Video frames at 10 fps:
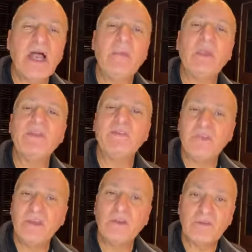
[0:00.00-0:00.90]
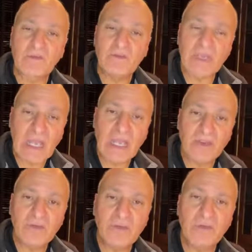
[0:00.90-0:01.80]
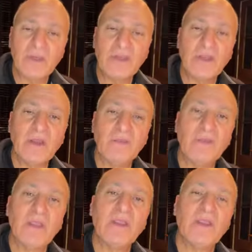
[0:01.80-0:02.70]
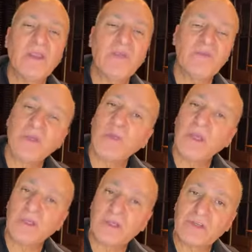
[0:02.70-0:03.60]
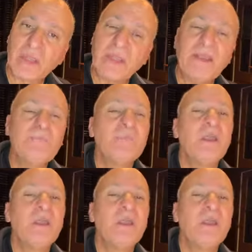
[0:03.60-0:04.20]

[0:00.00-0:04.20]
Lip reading: I'll make some videos for you guys so you can see what it looks like,